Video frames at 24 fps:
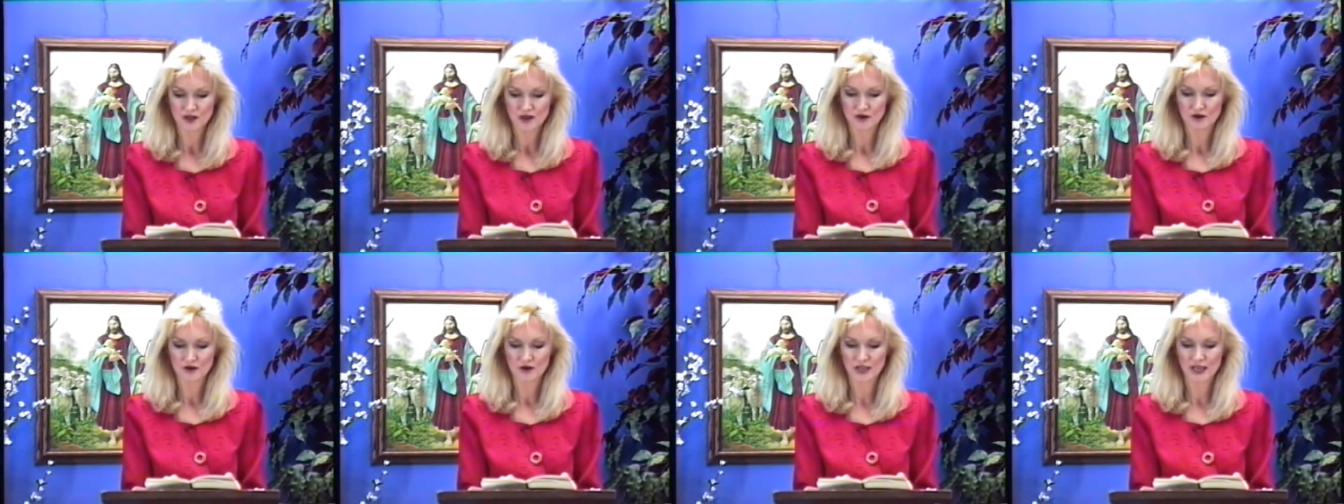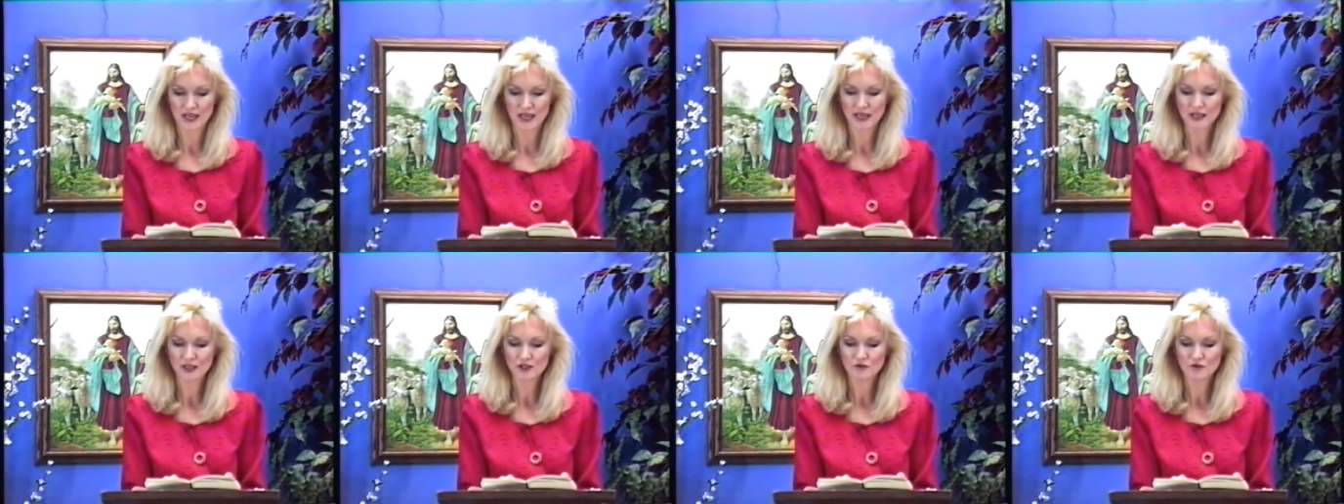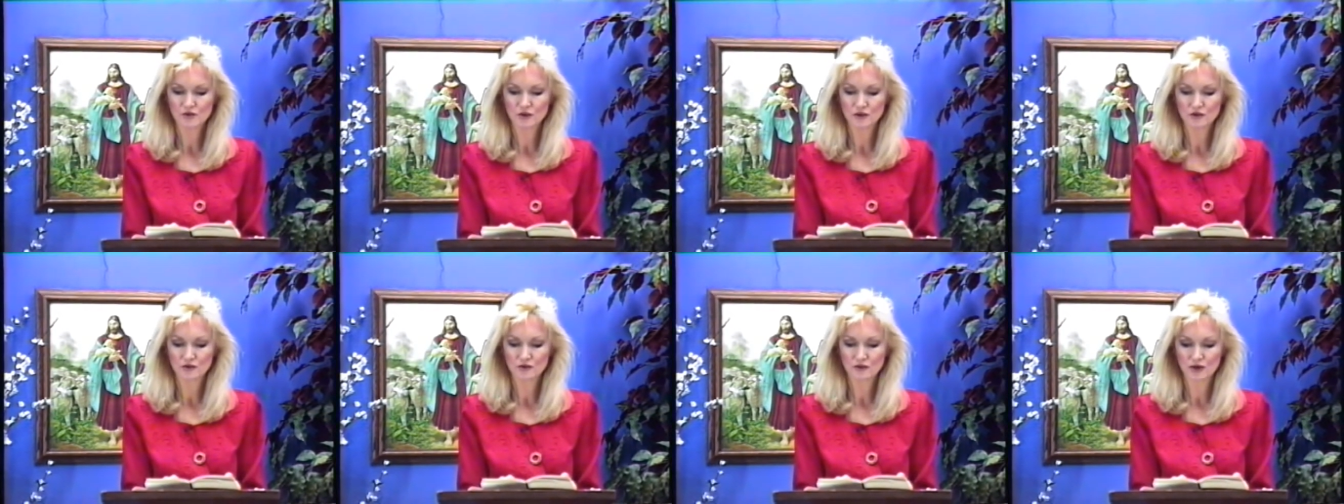her
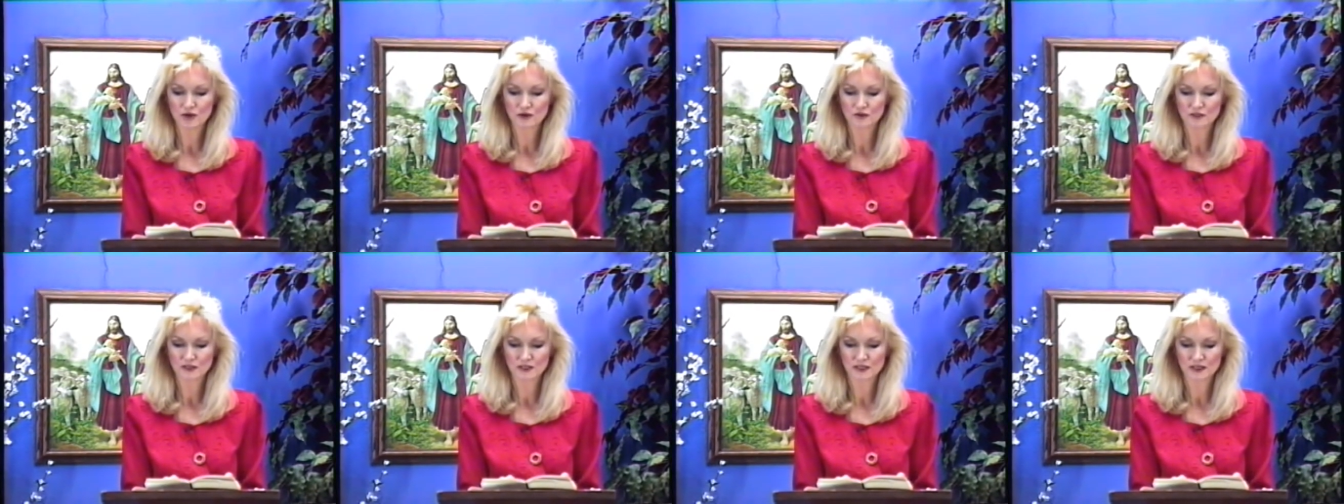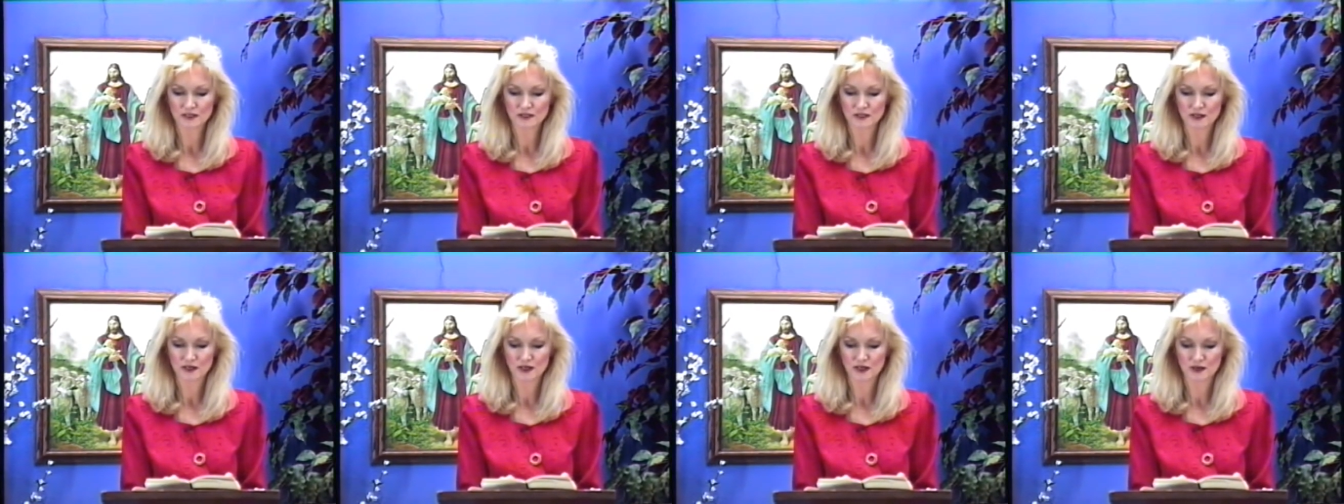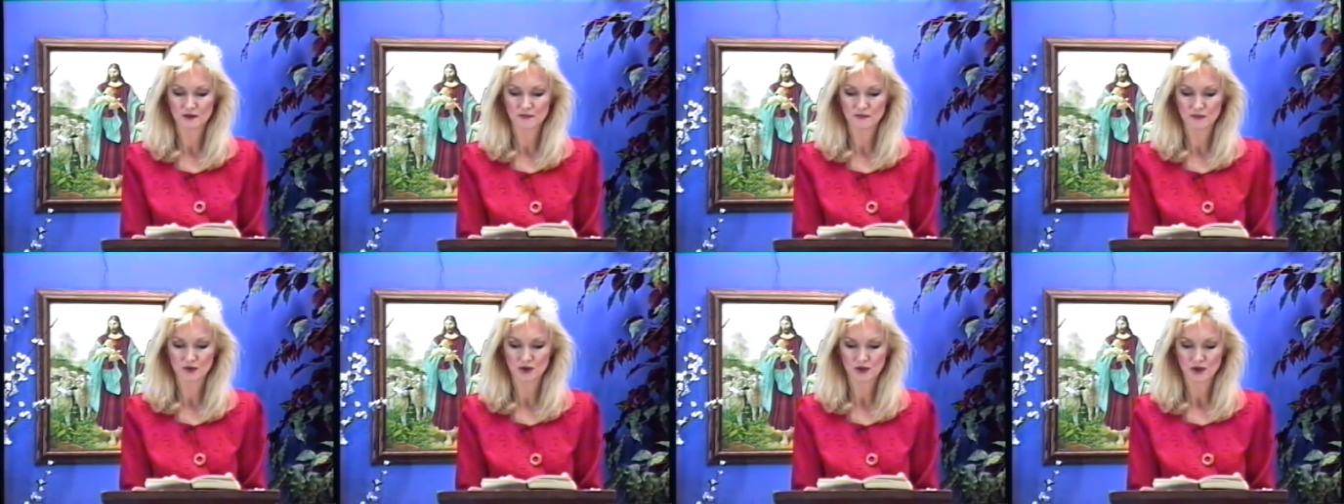annual gross
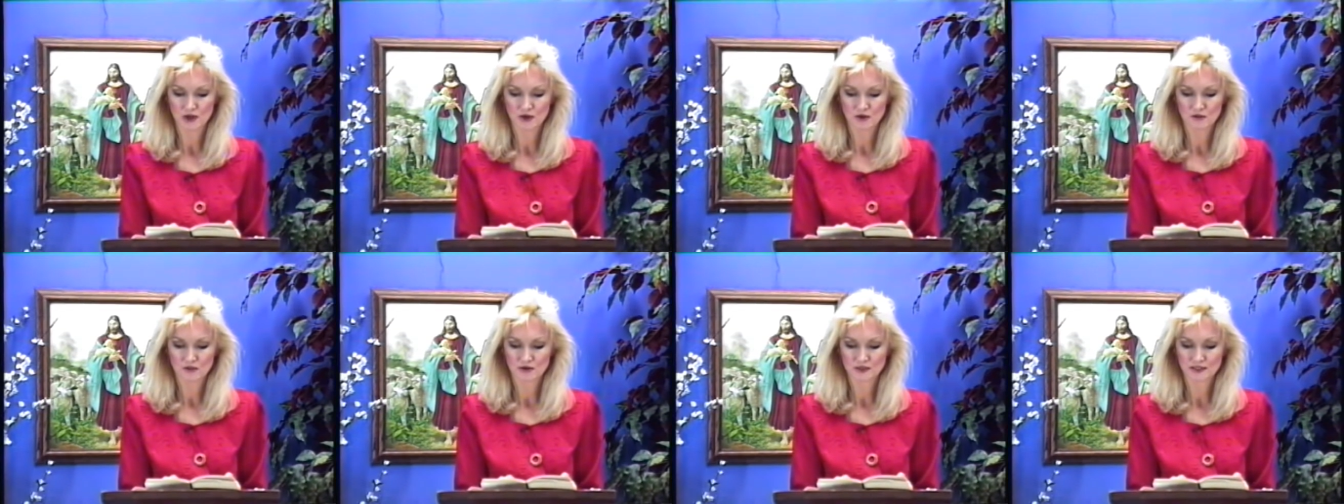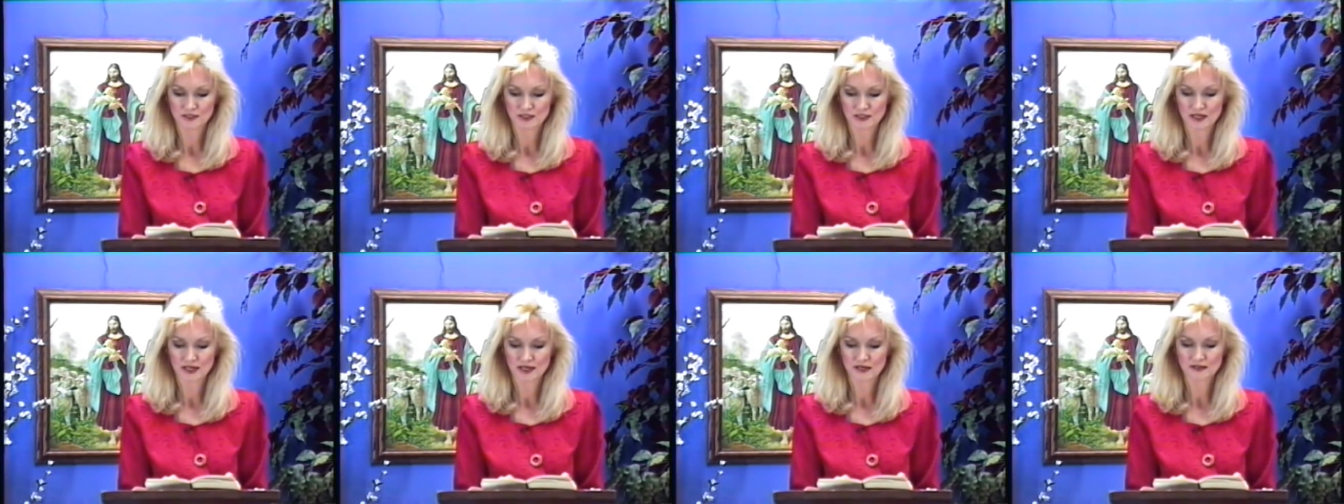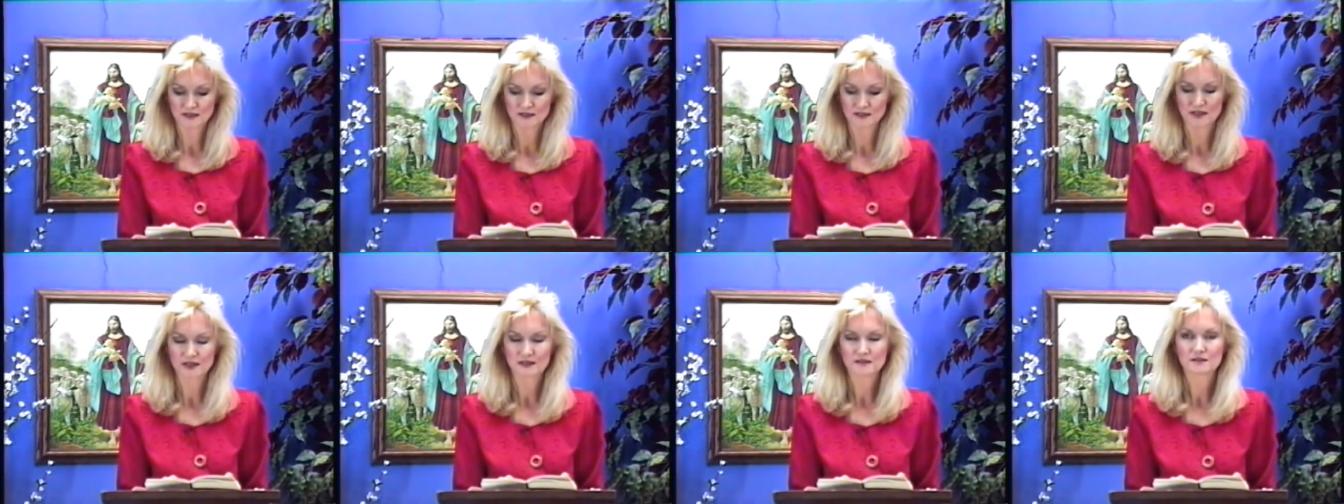income was in
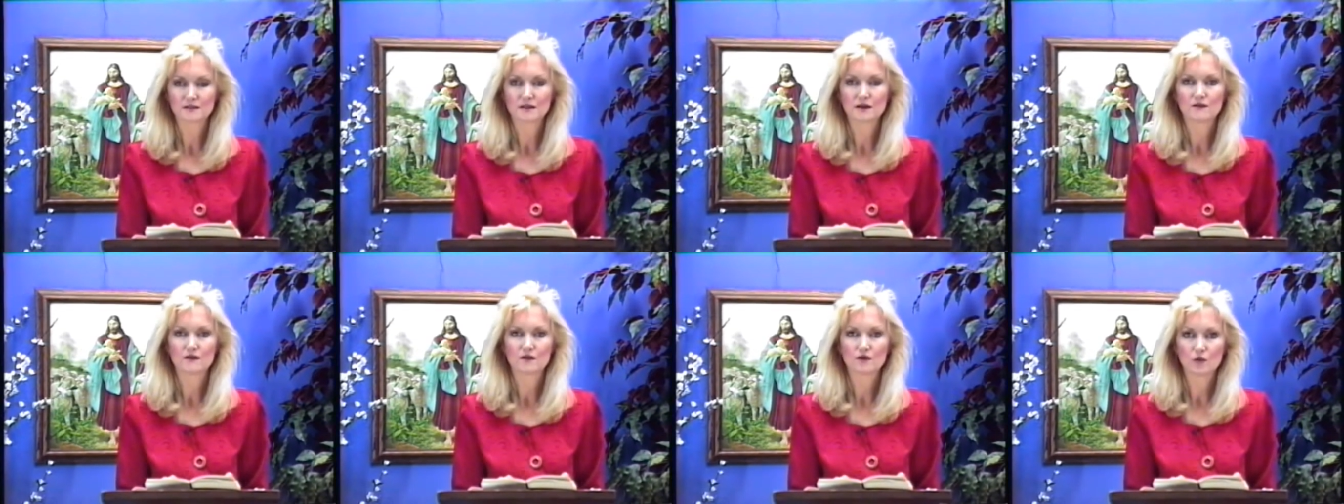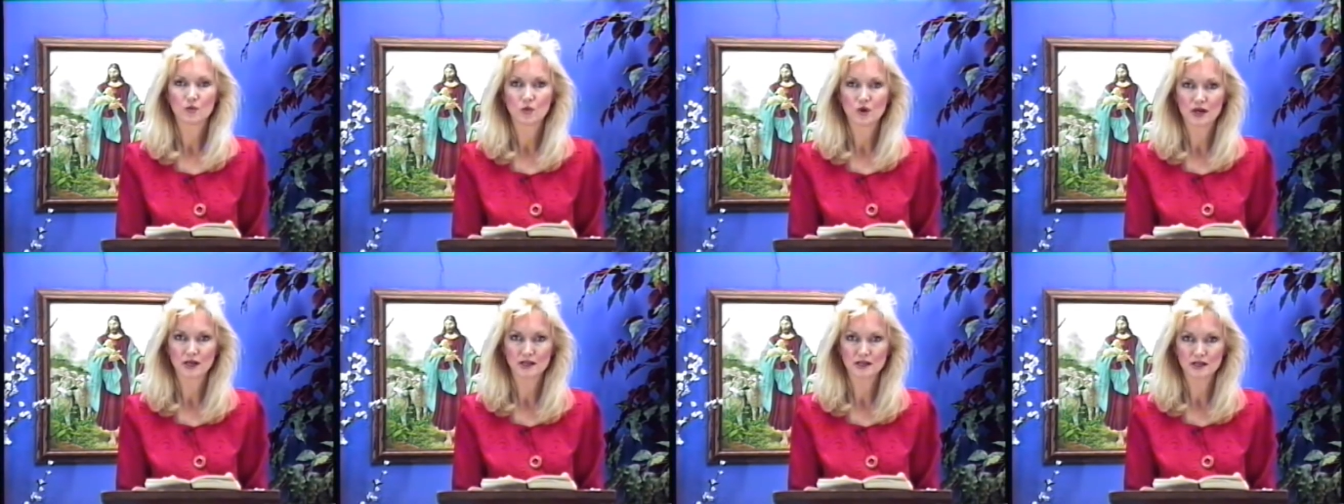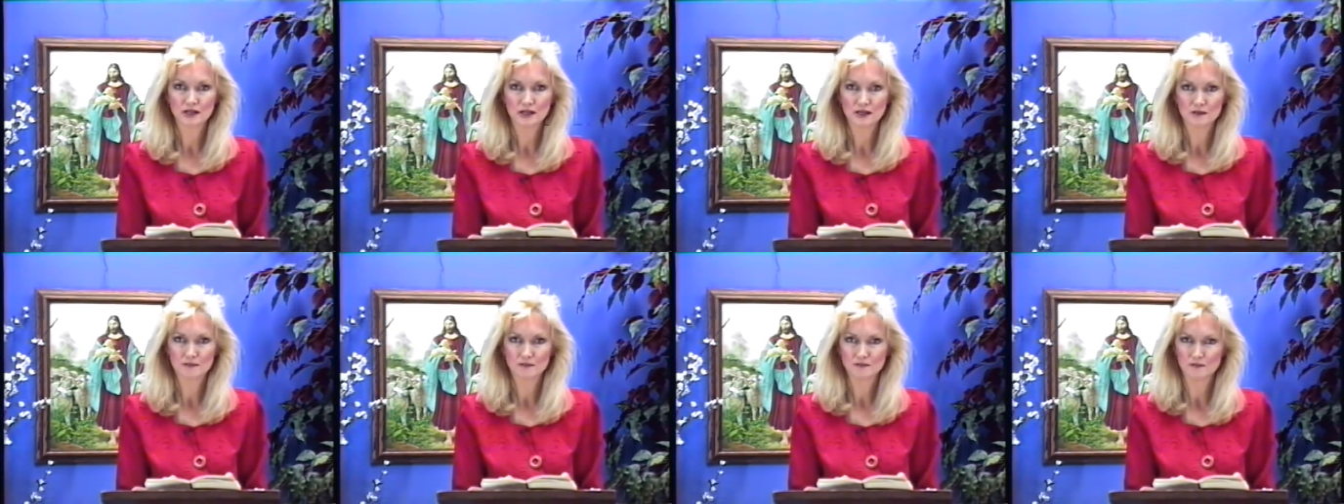excess of
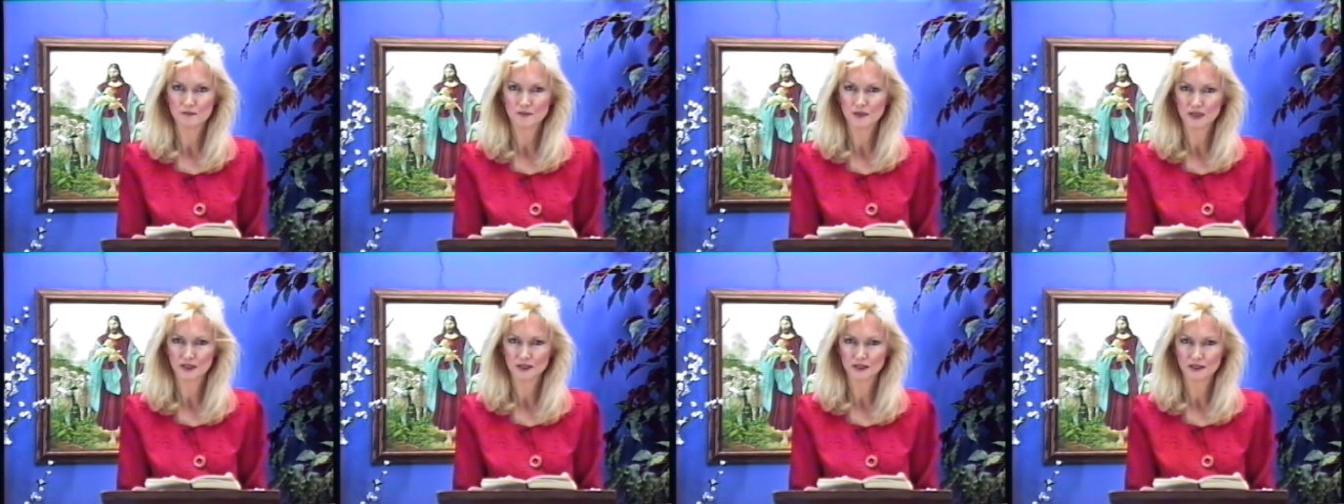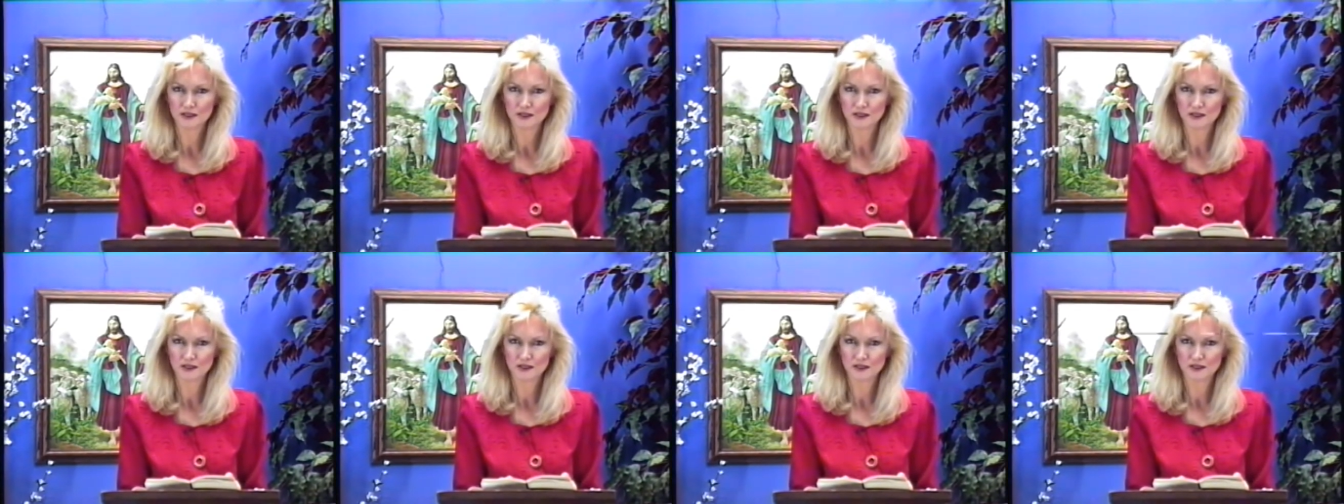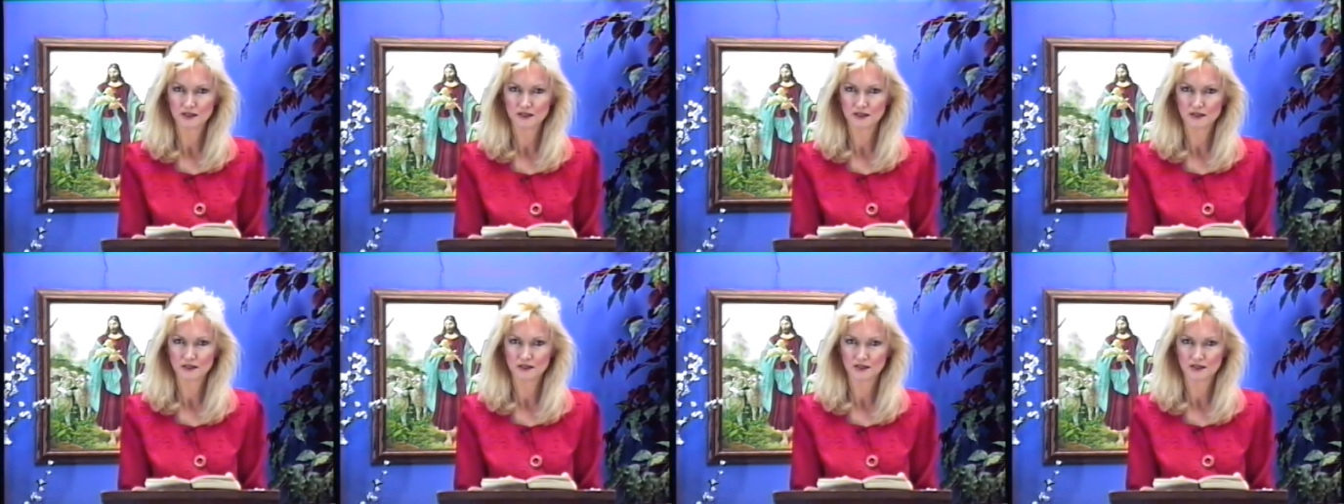$1 million.